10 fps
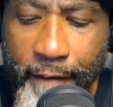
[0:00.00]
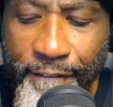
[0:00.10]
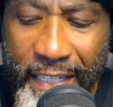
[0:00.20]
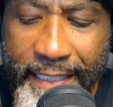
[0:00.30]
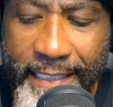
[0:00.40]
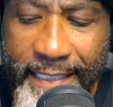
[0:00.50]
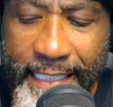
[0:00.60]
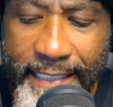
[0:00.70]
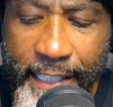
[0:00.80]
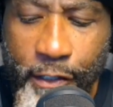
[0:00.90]

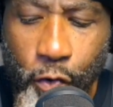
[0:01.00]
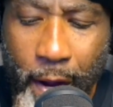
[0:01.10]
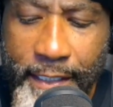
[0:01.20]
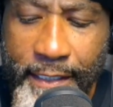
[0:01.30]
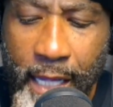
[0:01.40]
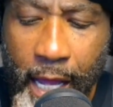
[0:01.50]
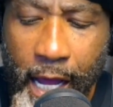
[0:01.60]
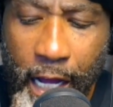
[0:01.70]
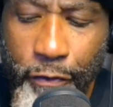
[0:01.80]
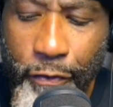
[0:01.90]
50cc Quest,
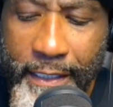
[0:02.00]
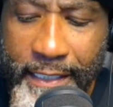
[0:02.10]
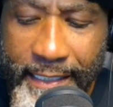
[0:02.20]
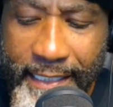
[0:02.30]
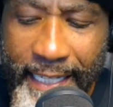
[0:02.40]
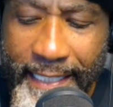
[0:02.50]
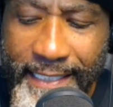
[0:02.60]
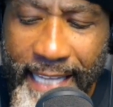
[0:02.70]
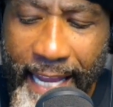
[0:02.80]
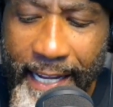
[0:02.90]
100cc
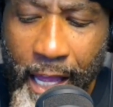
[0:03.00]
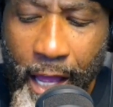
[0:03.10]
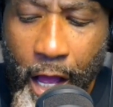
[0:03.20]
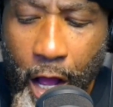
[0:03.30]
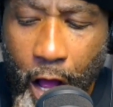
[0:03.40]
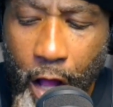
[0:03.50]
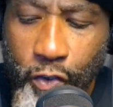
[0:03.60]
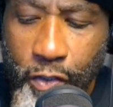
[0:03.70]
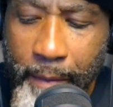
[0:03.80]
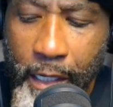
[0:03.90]
Insanity,
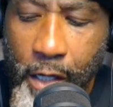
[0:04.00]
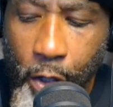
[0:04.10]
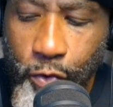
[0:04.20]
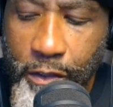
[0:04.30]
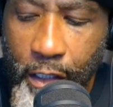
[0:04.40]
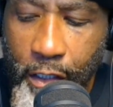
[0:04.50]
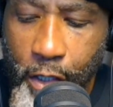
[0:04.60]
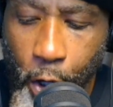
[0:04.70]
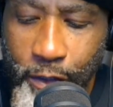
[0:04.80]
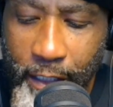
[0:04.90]
ultimate
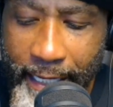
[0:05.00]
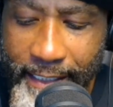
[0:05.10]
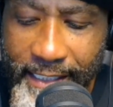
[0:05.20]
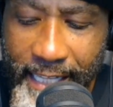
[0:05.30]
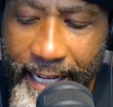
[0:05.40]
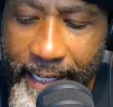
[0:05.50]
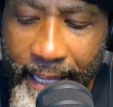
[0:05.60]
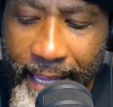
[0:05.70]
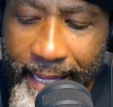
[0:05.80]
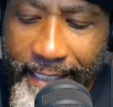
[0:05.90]
coast-to-coast
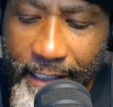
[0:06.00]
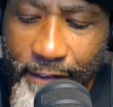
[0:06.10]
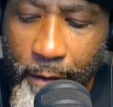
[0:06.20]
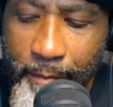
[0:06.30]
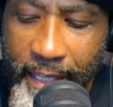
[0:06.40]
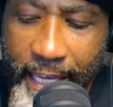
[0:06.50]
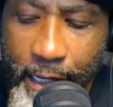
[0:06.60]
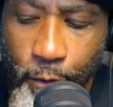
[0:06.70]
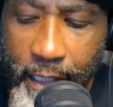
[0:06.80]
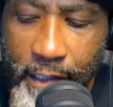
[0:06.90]
Insanity. That's from
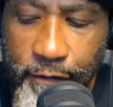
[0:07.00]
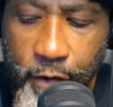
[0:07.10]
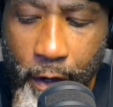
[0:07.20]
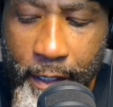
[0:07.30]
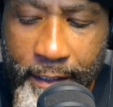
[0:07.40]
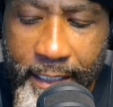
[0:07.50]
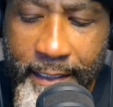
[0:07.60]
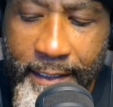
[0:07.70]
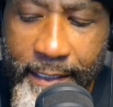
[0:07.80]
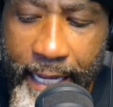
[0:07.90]
Key West, Florida
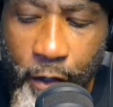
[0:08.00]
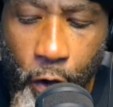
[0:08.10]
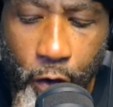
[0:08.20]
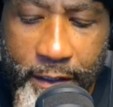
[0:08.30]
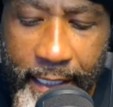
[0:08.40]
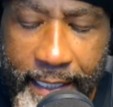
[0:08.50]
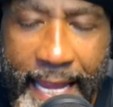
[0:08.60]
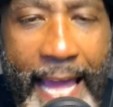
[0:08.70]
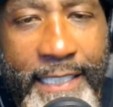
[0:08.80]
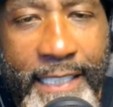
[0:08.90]
to Dead Horse,
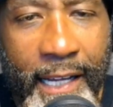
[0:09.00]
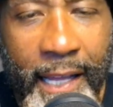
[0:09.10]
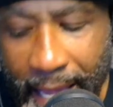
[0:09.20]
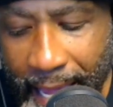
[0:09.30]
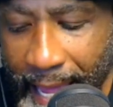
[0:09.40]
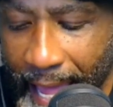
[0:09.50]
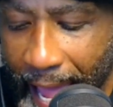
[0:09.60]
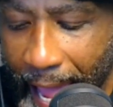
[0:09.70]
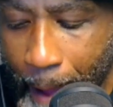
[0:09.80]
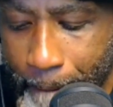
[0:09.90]
Alaska,
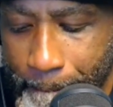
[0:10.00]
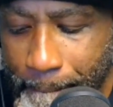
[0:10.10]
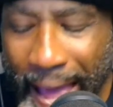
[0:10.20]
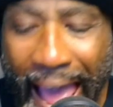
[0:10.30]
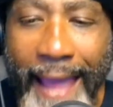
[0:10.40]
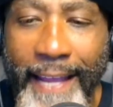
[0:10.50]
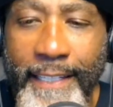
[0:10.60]
and back